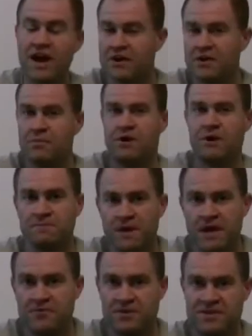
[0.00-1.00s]
not going to break
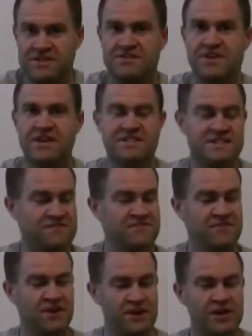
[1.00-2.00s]
paint with this. Okay, it's a
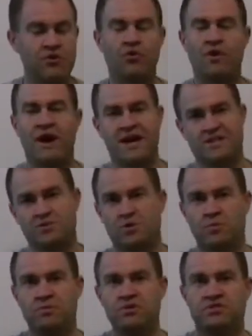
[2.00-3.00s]
very
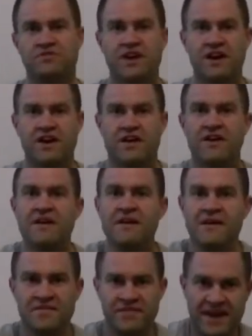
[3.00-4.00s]
gradual push of air
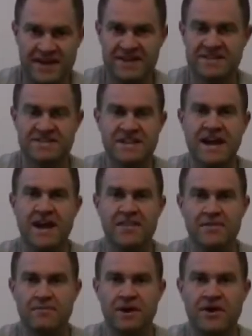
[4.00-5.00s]
that gets it out
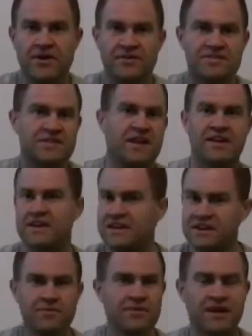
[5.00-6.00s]
of the barrel. It's not like
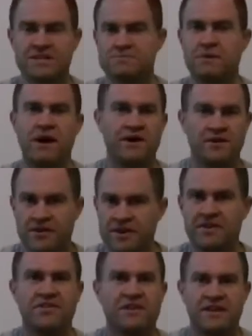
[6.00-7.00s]
hitting it with like a spider or
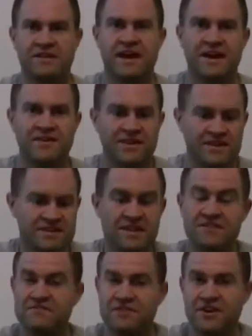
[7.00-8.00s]
anything like that. Okay, it's
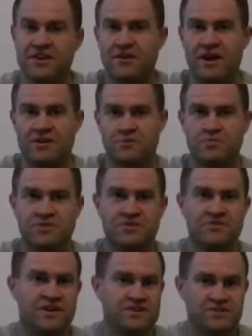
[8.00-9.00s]
a very gradual push
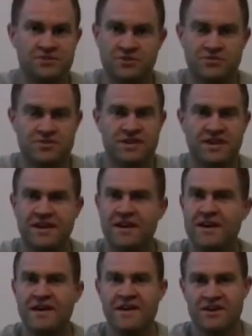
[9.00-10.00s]
of air. So using,
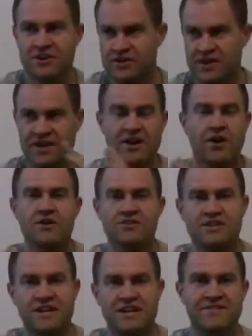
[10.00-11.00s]
getting
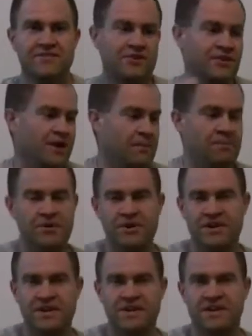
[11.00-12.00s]
ultra evil and
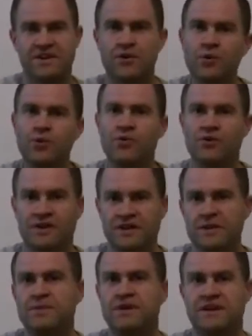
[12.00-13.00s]
putting it in a cooler
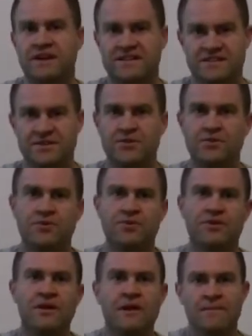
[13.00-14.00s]
and keeping it nice and
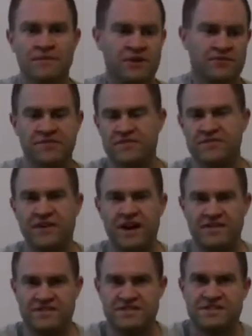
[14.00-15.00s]
cool,
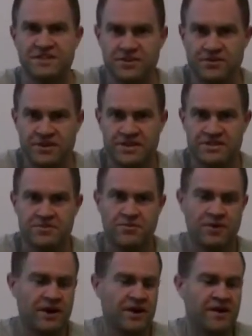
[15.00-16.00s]
55, 60 degrees to
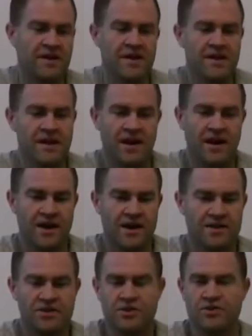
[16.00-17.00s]
where,
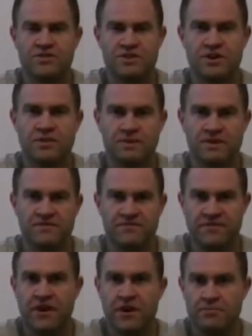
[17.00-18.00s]
it's gonna be
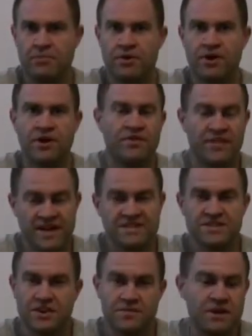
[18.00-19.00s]
very brittle.
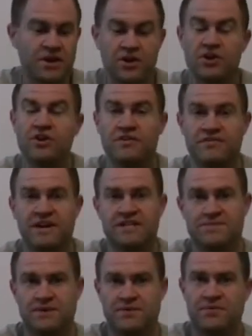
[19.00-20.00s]
That's gonna be a good
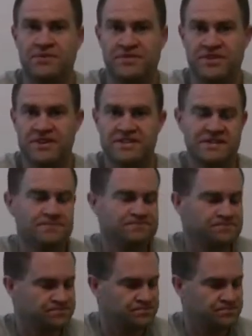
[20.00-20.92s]
investment with this.